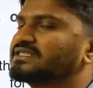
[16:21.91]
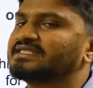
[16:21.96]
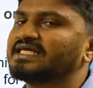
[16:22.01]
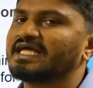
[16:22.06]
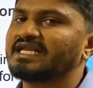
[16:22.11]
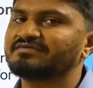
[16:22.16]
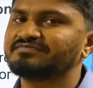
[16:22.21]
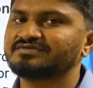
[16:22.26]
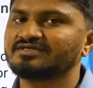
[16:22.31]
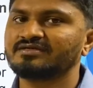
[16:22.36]

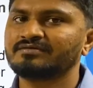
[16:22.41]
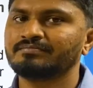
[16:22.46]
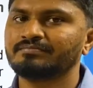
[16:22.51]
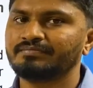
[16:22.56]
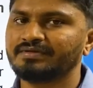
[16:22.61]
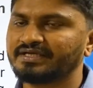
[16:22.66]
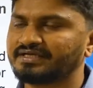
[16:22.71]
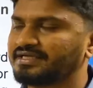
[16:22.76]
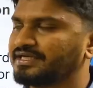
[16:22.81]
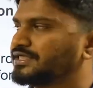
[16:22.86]
tariffs on
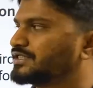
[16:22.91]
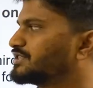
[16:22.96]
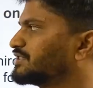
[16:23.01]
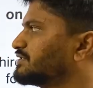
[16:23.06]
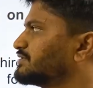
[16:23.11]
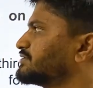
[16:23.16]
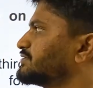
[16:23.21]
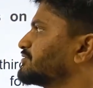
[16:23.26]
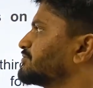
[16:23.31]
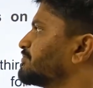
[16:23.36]
BRIC nations?
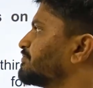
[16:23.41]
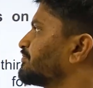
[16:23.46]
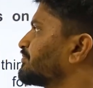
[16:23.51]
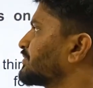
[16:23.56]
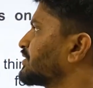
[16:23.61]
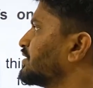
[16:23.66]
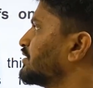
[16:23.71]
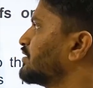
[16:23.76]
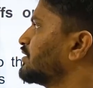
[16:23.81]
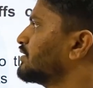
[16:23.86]

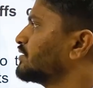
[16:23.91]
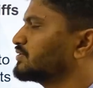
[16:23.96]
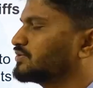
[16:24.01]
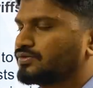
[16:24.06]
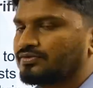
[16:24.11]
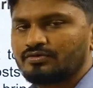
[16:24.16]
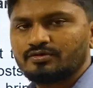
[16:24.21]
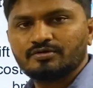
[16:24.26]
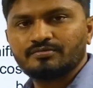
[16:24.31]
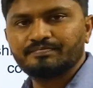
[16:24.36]

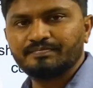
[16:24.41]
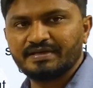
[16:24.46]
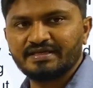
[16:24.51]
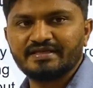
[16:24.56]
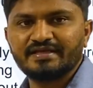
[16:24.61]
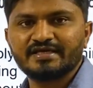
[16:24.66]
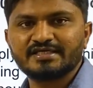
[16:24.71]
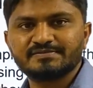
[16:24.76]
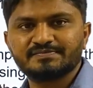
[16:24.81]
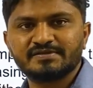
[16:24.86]
So many
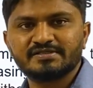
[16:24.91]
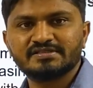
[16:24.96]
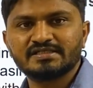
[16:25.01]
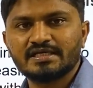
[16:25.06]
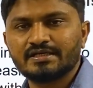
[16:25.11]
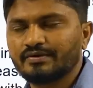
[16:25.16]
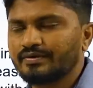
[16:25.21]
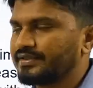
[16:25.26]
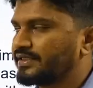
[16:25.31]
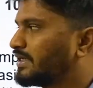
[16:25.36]
experts
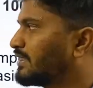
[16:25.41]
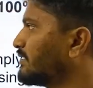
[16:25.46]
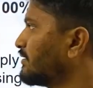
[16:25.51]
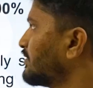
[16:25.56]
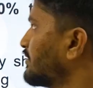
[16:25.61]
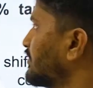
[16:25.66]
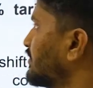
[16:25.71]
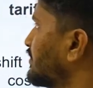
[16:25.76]
argue that